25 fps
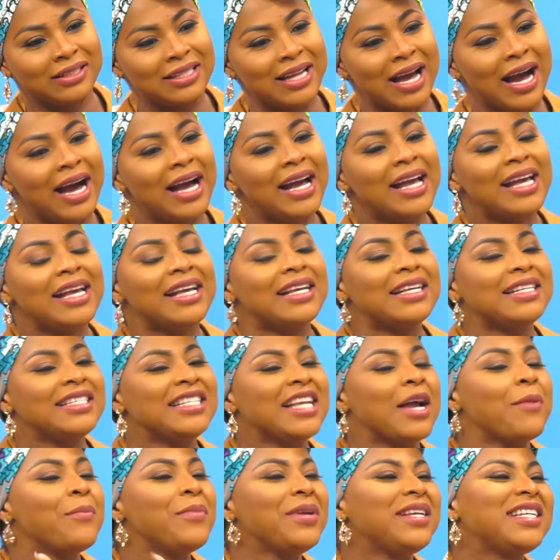
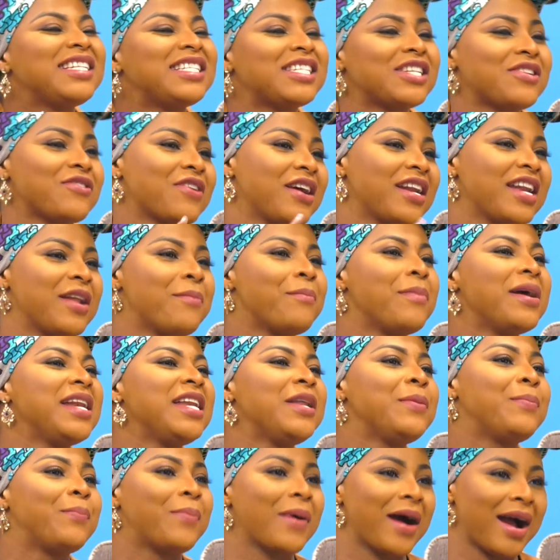the
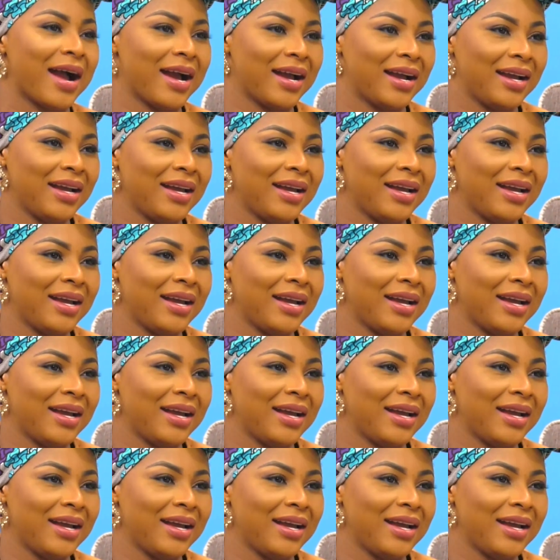money pa